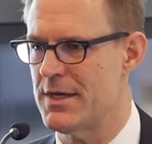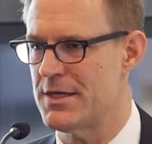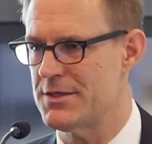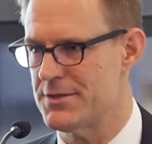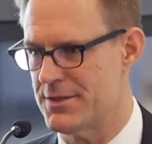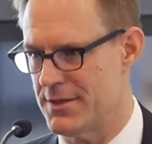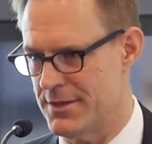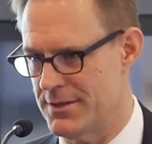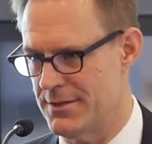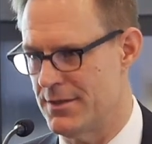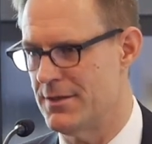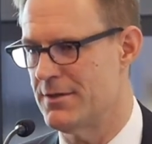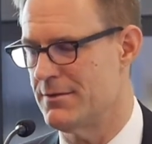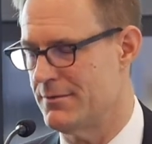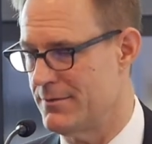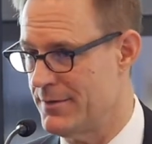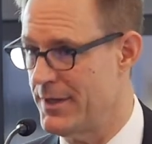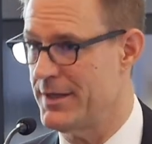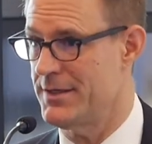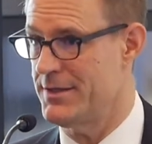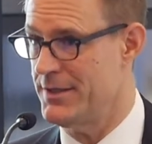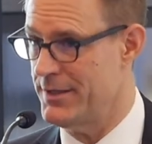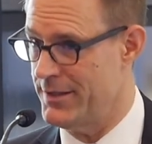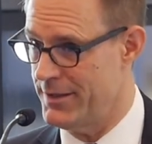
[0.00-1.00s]
Yes,
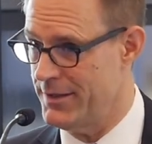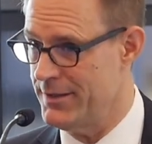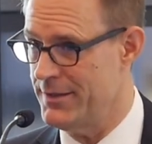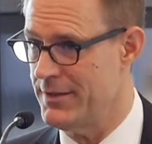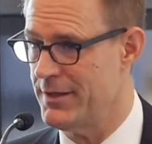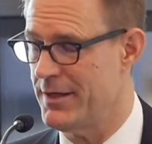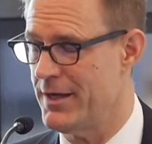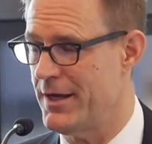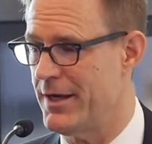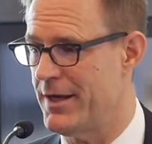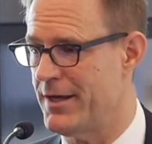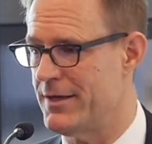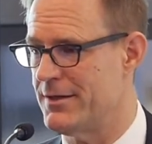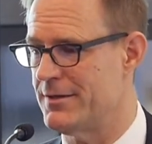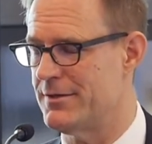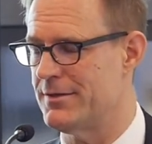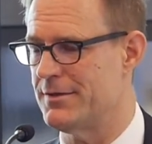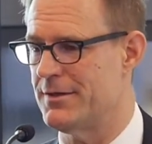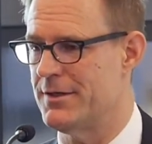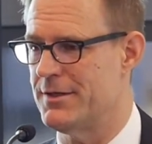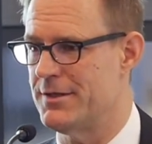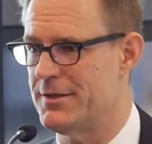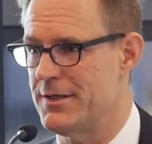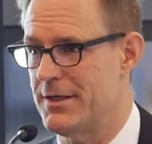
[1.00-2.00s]
they did. And
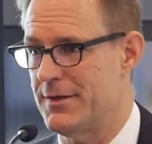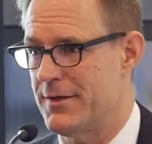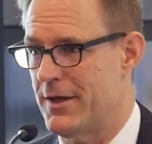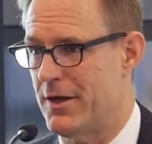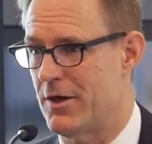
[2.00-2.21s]
indeed,